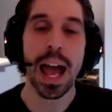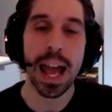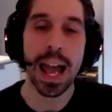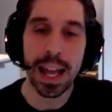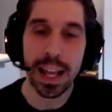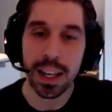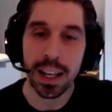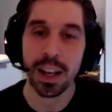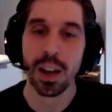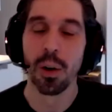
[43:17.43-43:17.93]

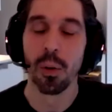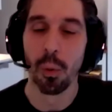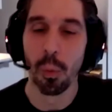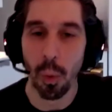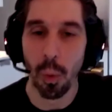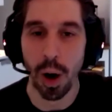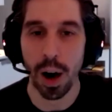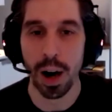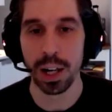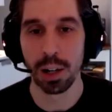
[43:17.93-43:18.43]
and
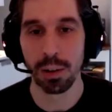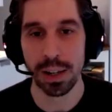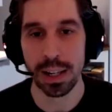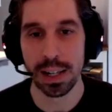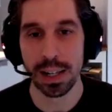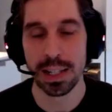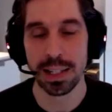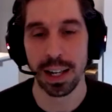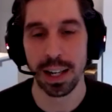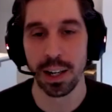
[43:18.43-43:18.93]

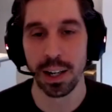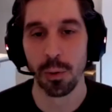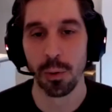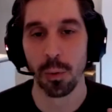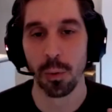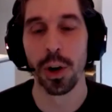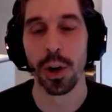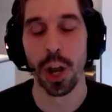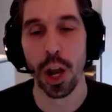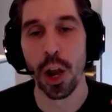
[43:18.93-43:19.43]
wineries kind of
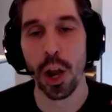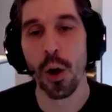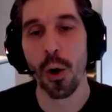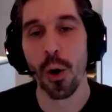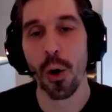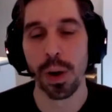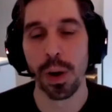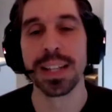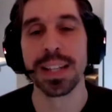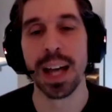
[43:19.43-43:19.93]
want to
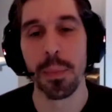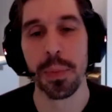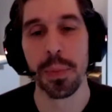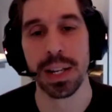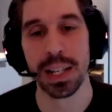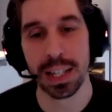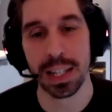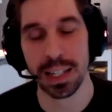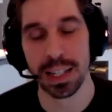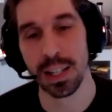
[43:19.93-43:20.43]
know what's
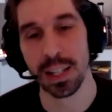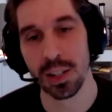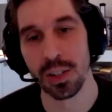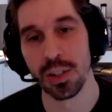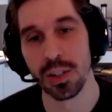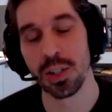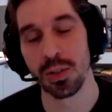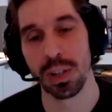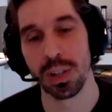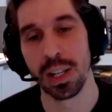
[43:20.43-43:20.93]
happening in the
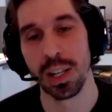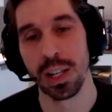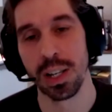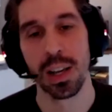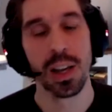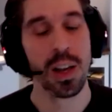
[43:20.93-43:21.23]
industry.